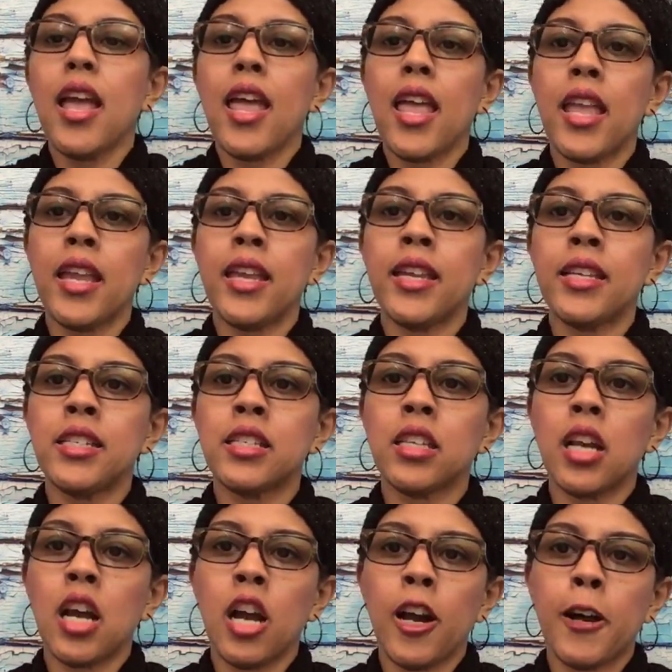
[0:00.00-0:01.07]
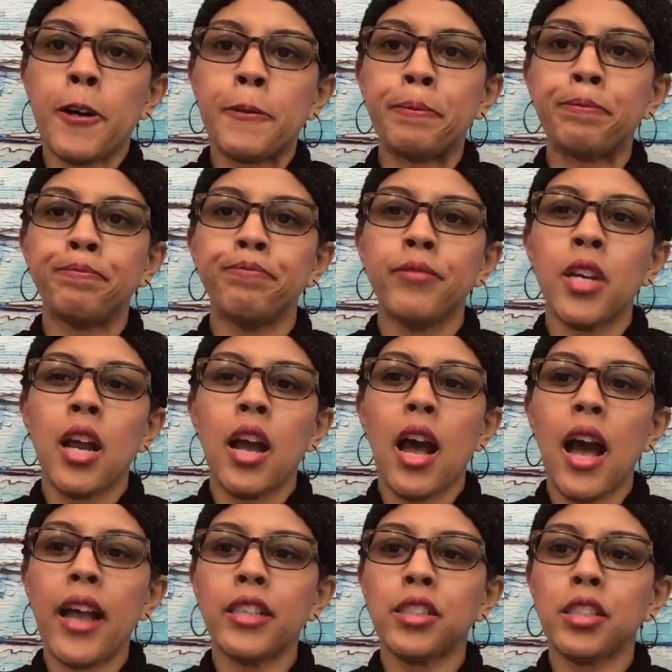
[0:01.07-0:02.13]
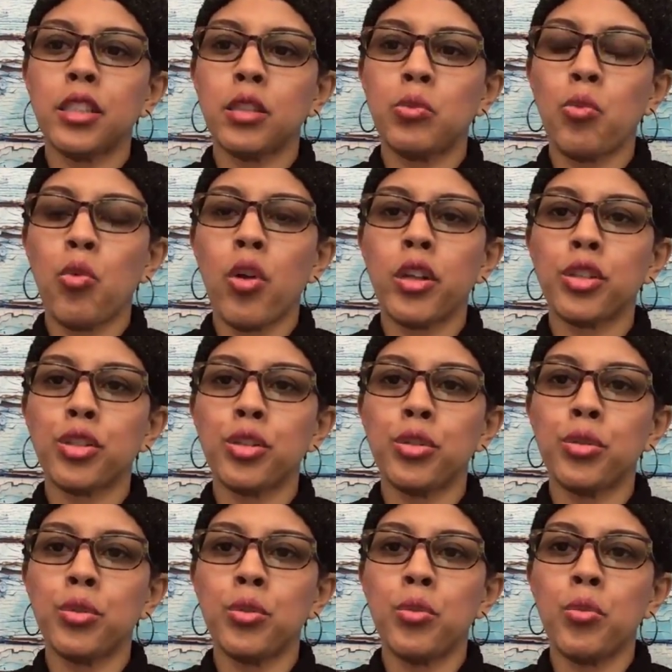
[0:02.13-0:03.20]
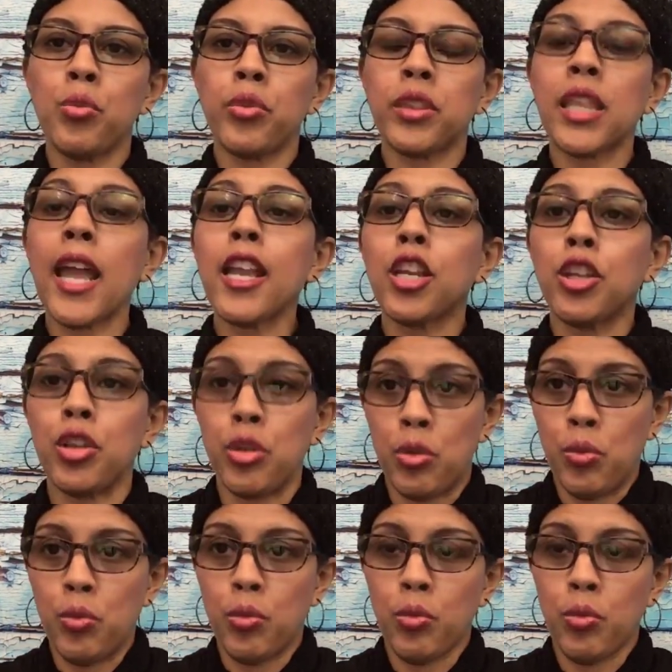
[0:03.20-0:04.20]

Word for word: And um, I just want to thank you